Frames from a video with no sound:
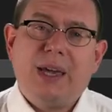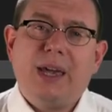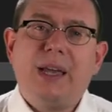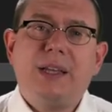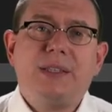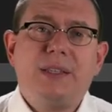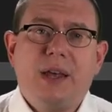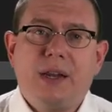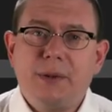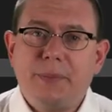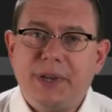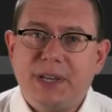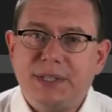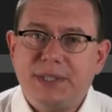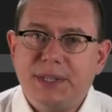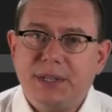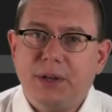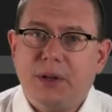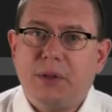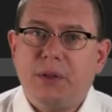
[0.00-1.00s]
It's not a big
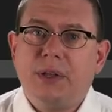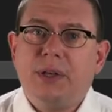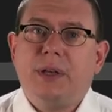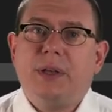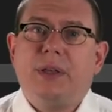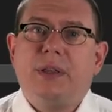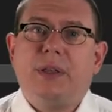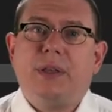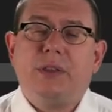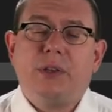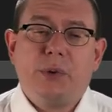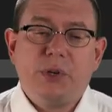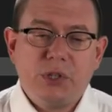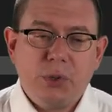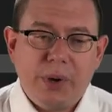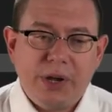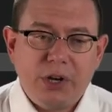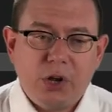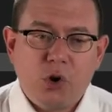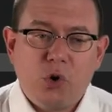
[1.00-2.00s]
deal. There is a
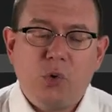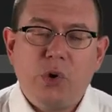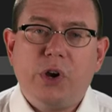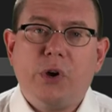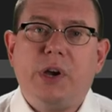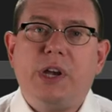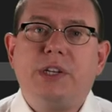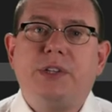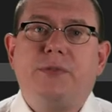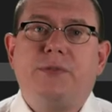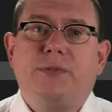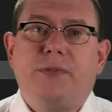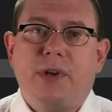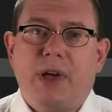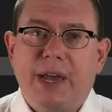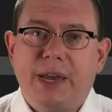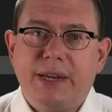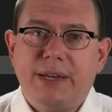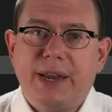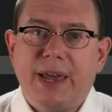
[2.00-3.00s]
way to query to
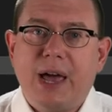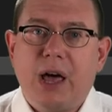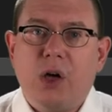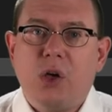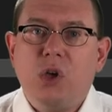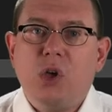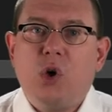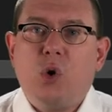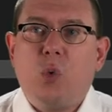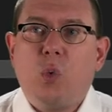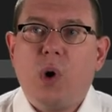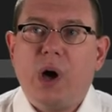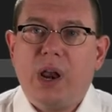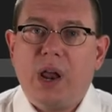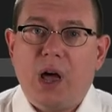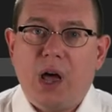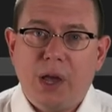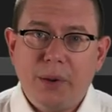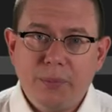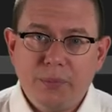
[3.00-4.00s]
find out what
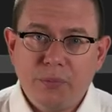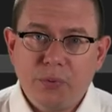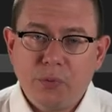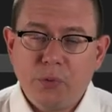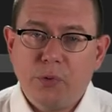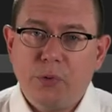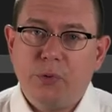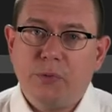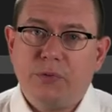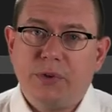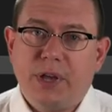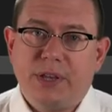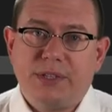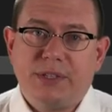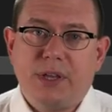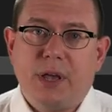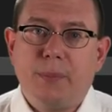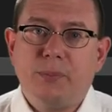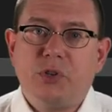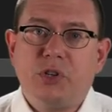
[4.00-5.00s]
unproved
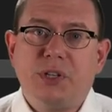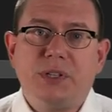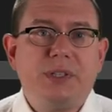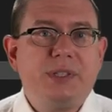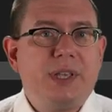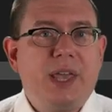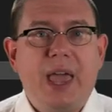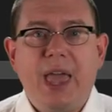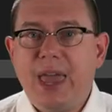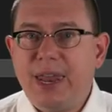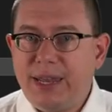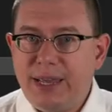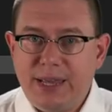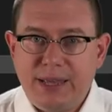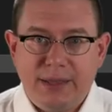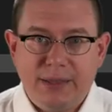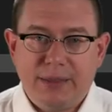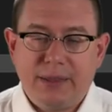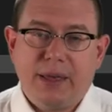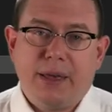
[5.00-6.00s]
assumptions
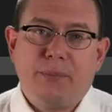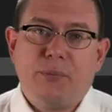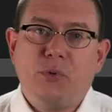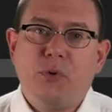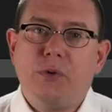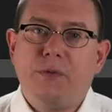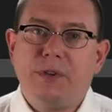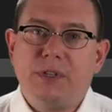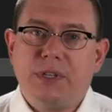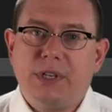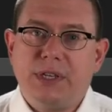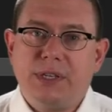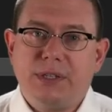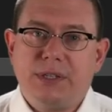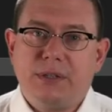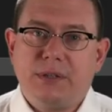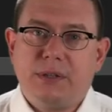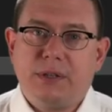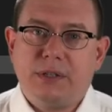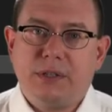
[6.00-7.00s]
any uh, proof is,
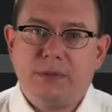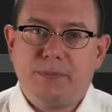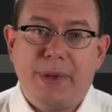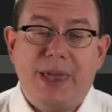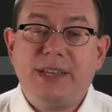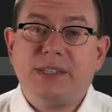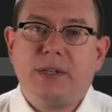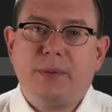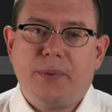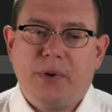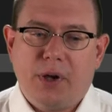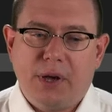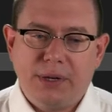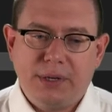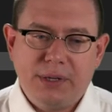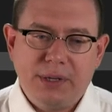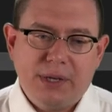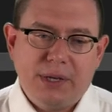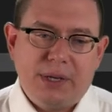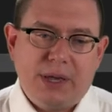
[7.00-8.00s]
is, is based
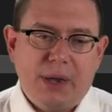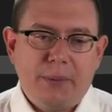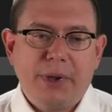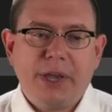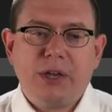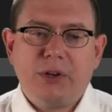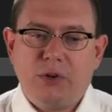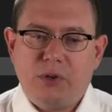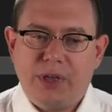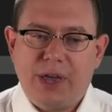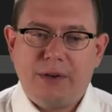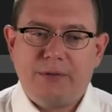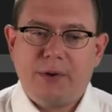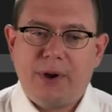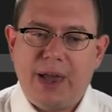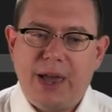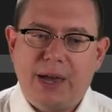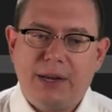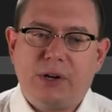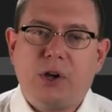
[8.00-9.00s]
upon. And we could do that for
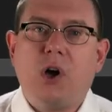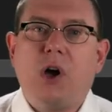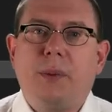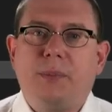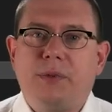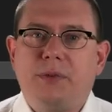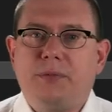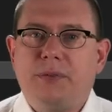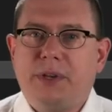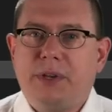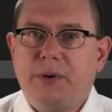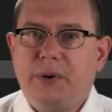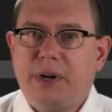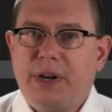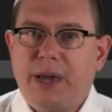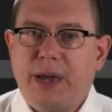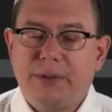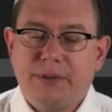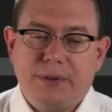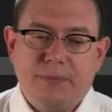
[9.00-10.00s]
ADCOM to figure it
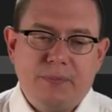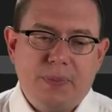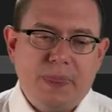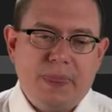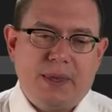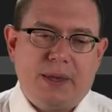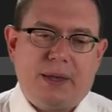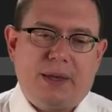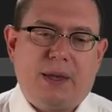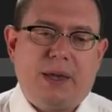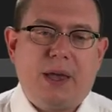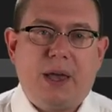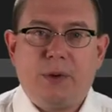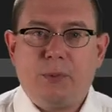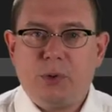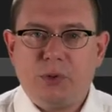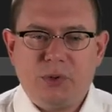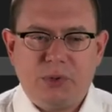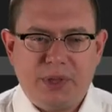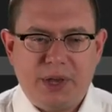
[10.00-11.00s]
out. Uh, I
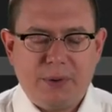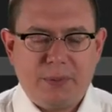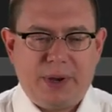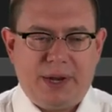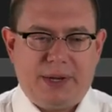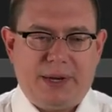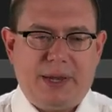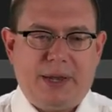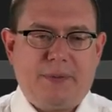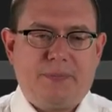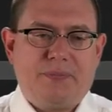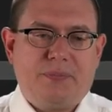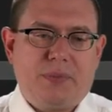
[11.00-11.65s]
won't do that right now.